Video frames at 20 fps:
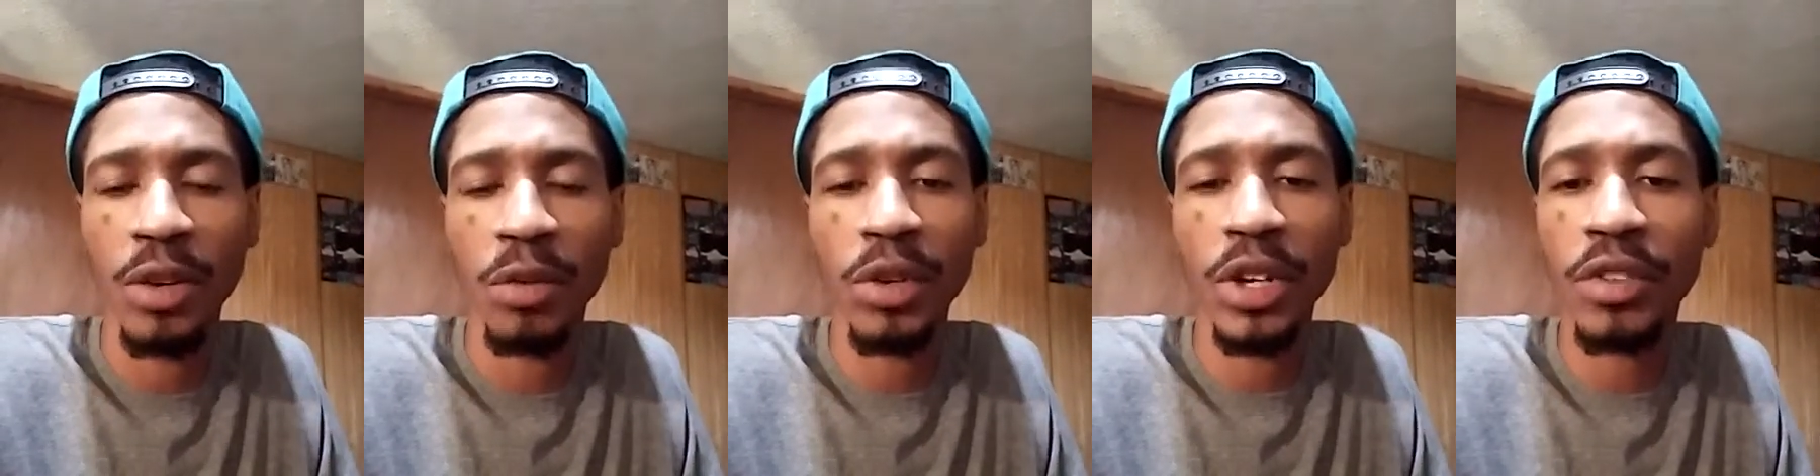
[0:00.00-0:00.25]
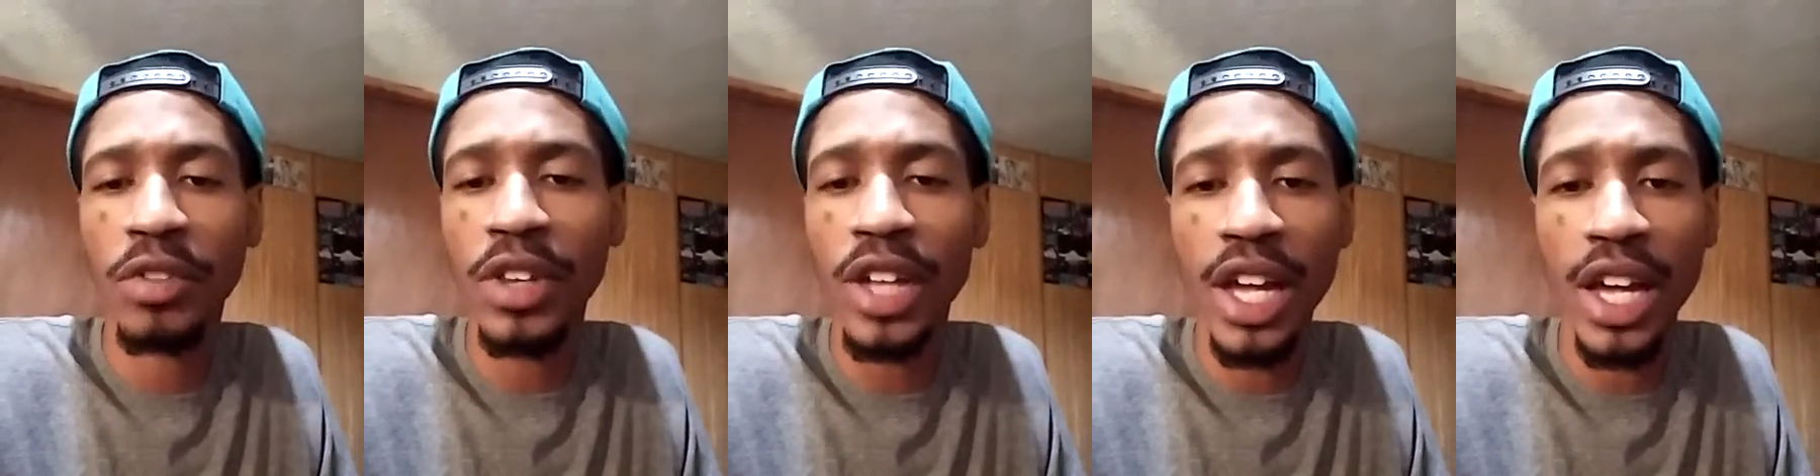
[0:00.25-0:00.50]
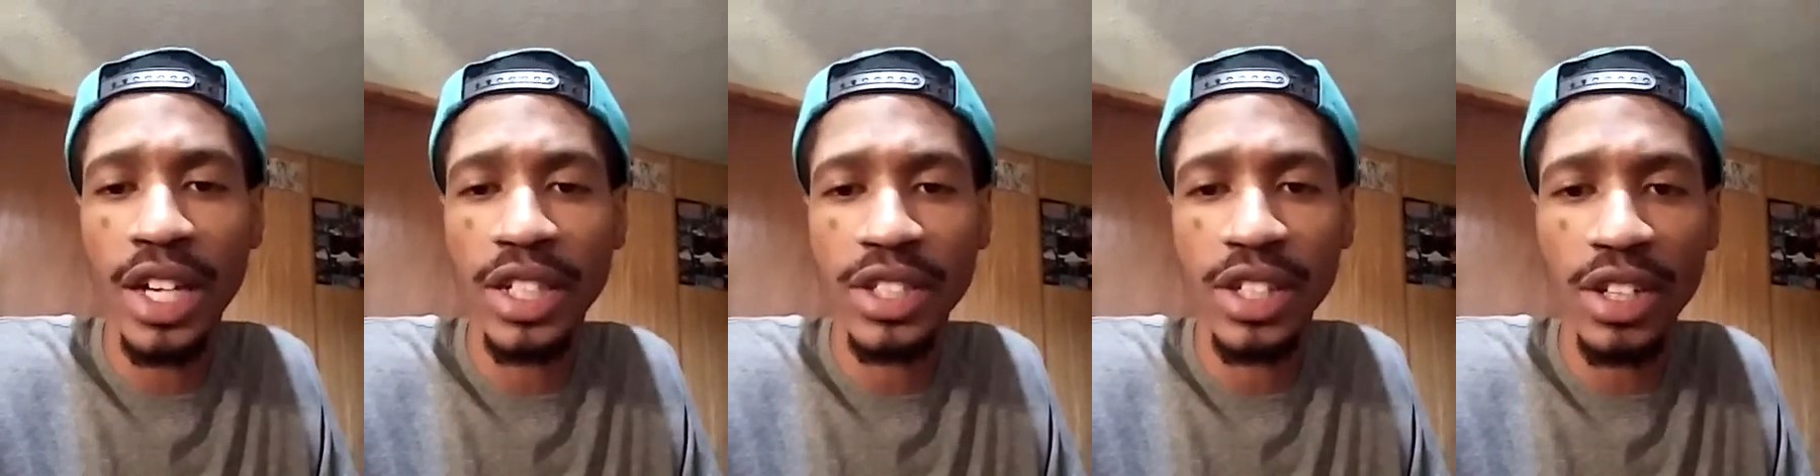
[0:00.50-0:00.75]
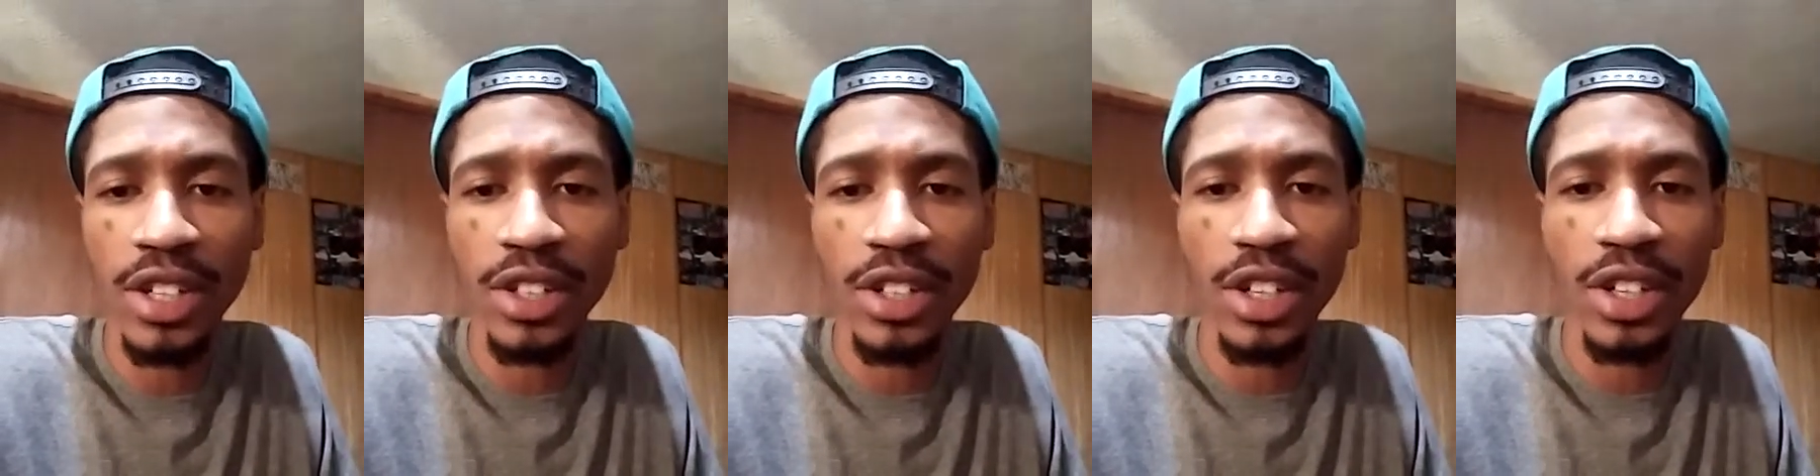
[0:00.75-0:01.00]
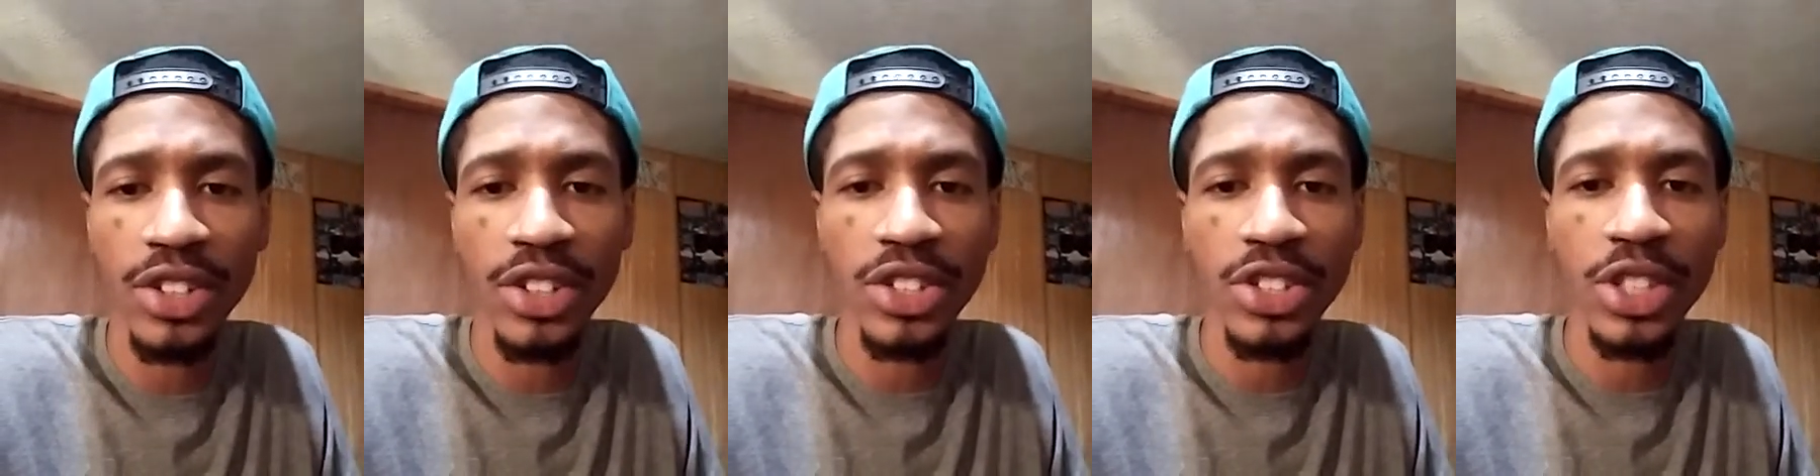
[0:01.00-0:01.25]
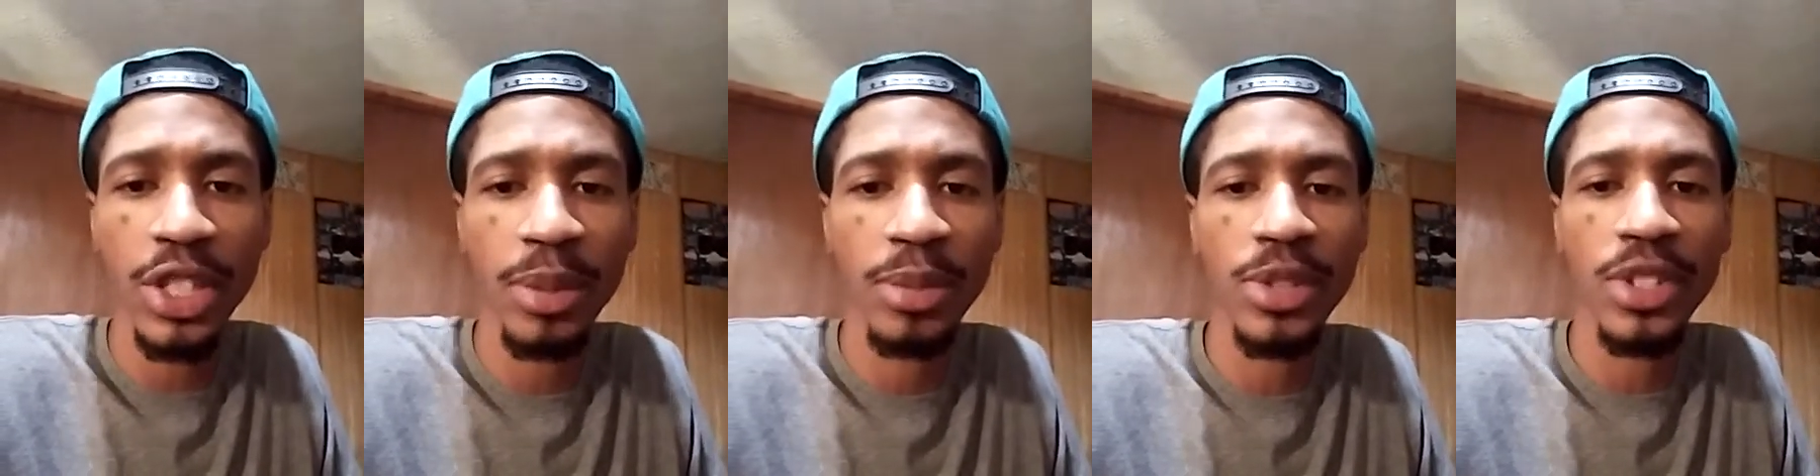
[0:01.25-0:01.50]
Rick Flag, turned all the
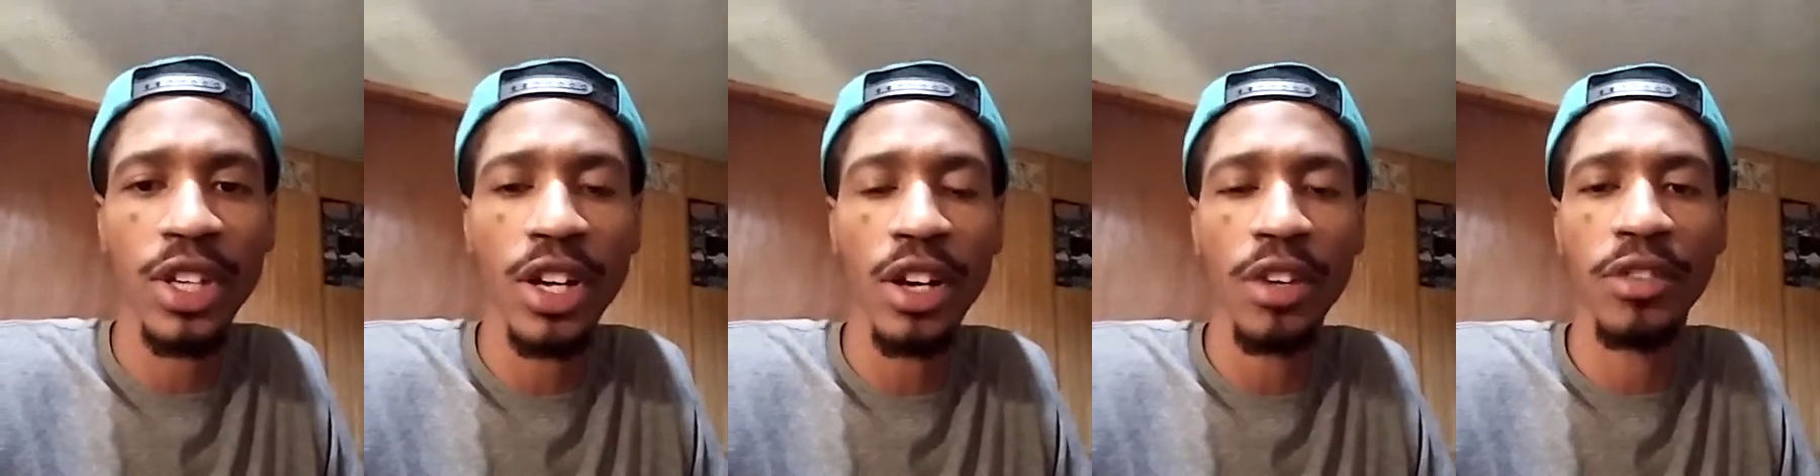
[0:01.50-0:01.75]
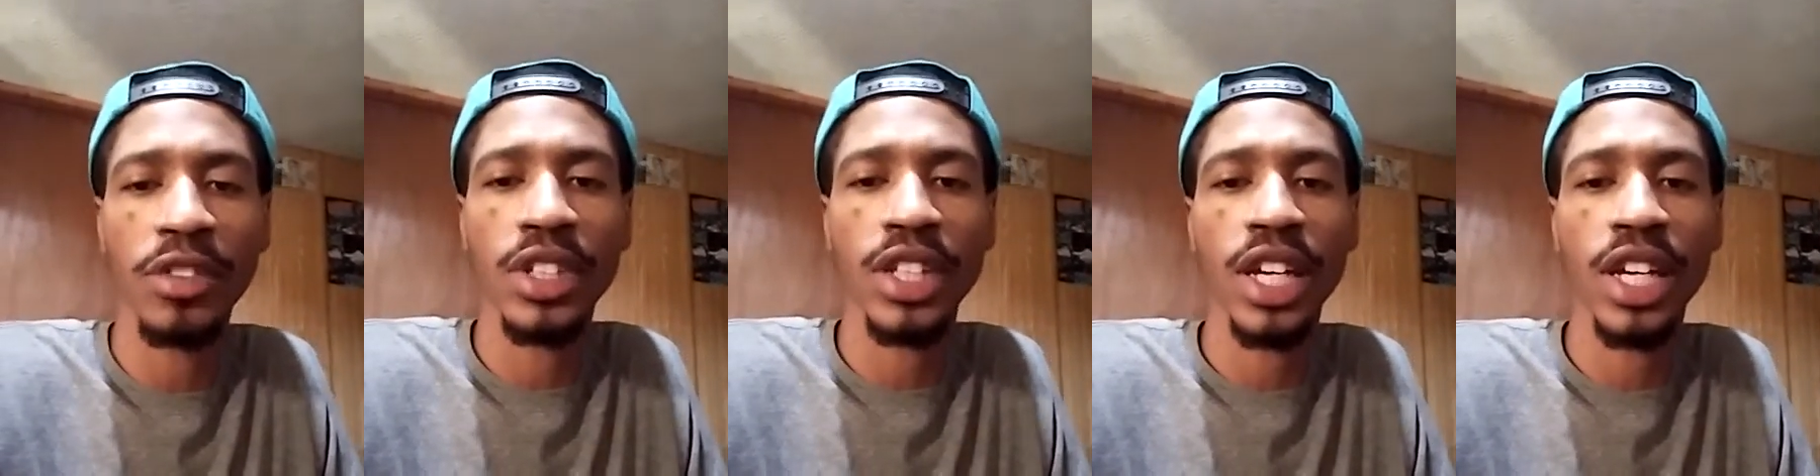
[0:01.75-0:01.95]
chips off